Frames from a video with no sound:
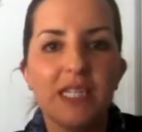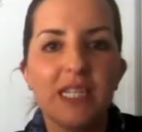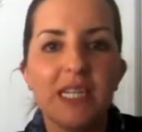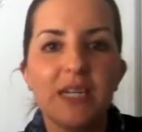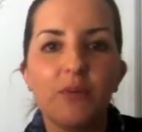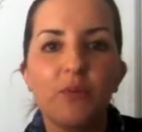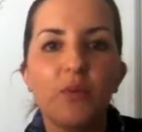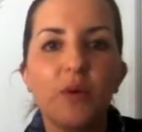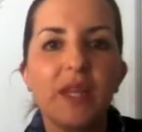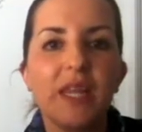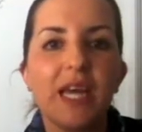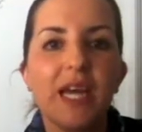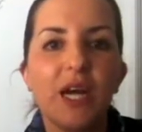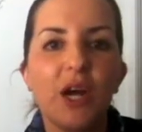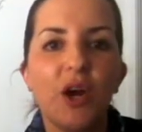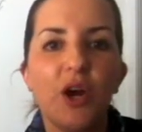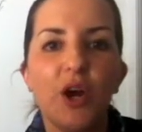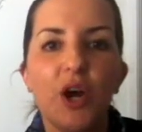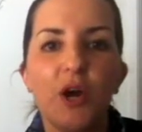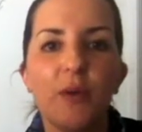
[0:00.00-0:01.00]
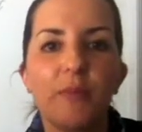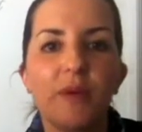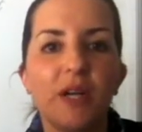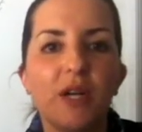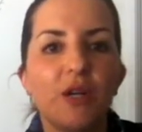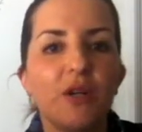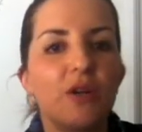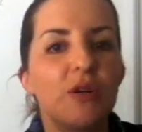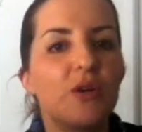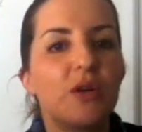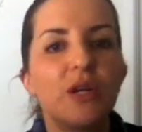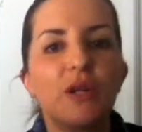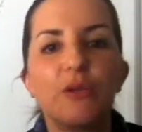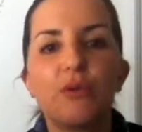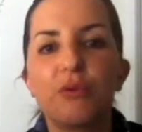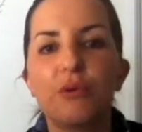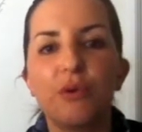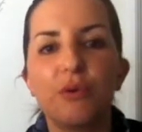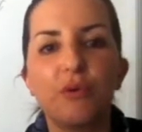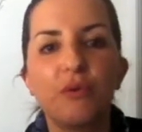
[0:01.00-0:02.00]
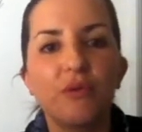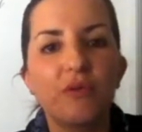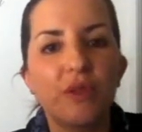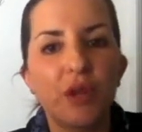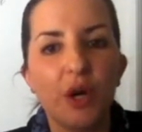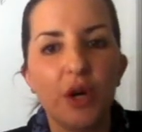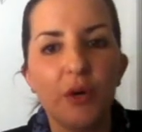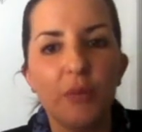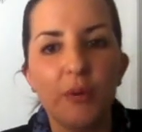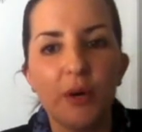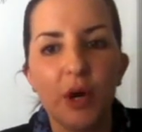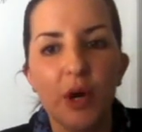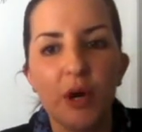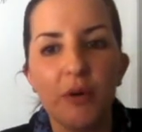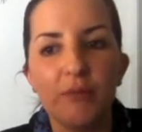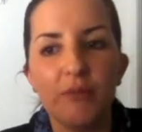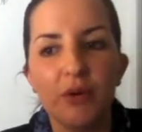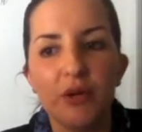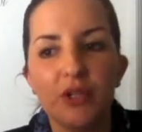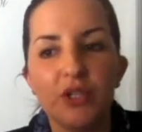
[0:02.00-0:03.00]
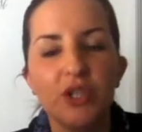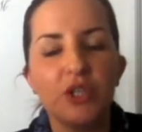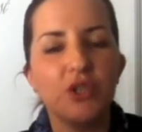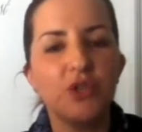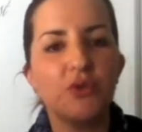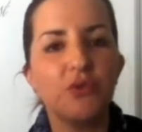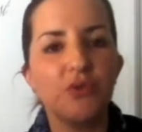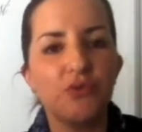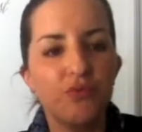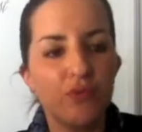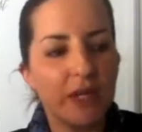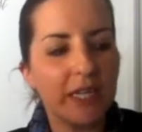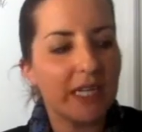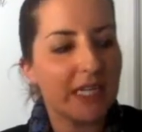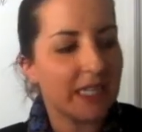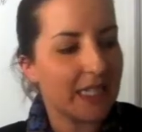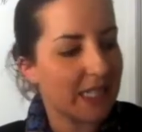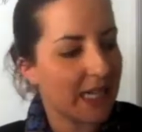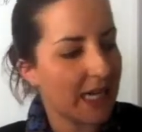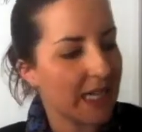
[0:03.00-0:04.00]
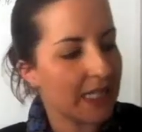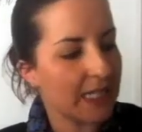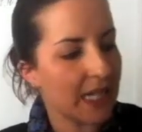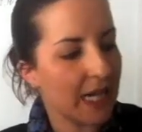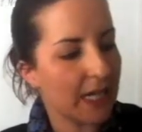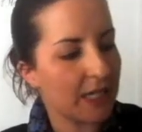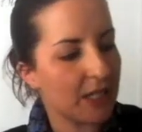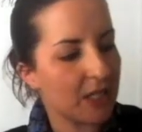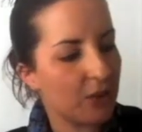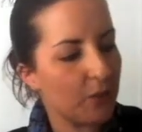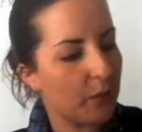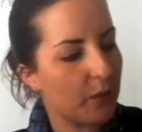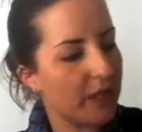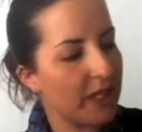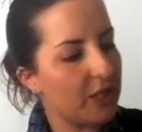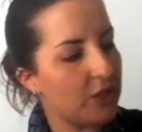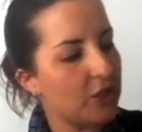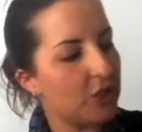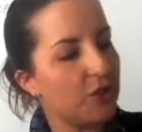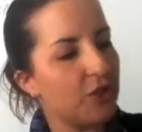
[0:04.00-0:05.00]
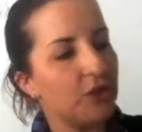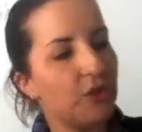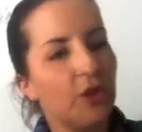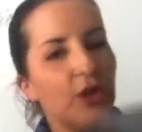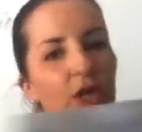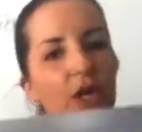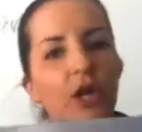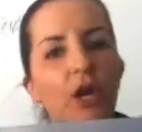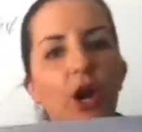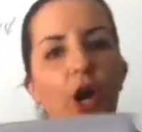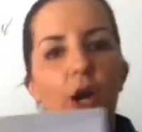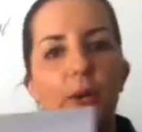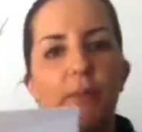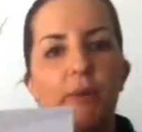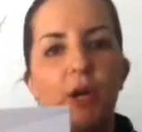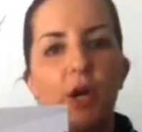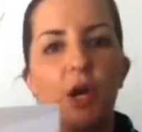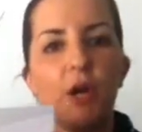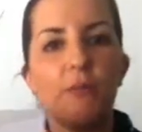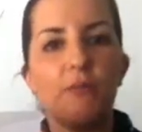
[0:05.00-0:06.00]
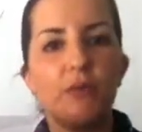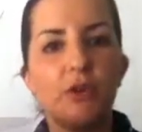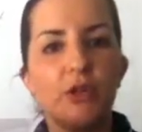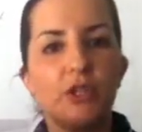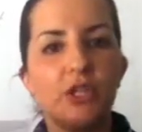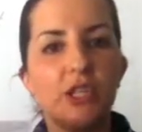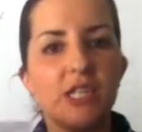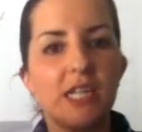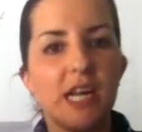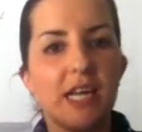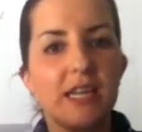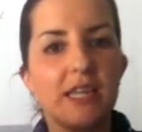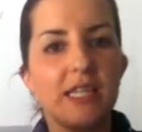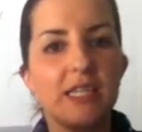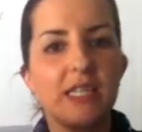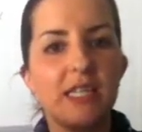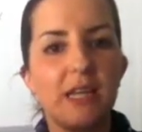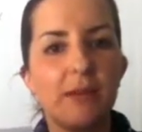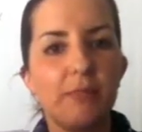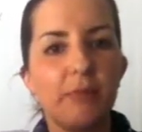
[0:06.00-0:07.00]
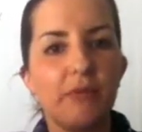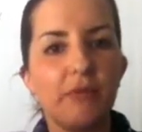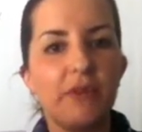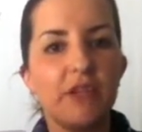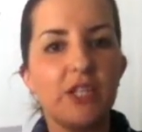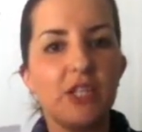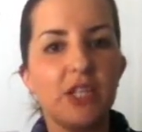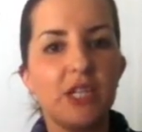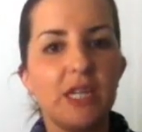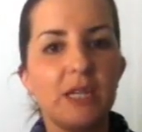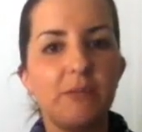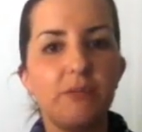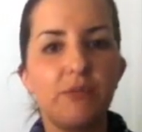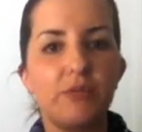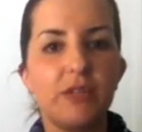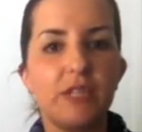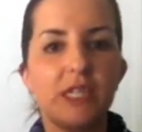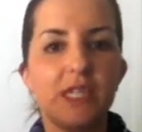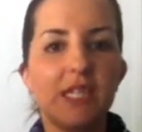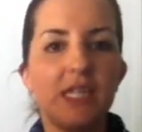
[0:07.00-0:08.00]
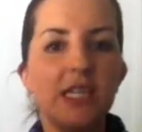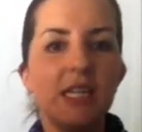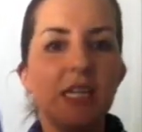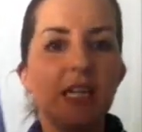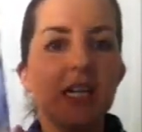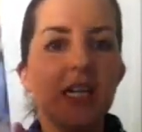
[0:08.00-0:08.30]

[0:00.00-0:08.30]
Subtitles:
And when they go home and are looking through all of the open home brochures, yours really stands out. So we do open home brochures like this. They're professionally printed.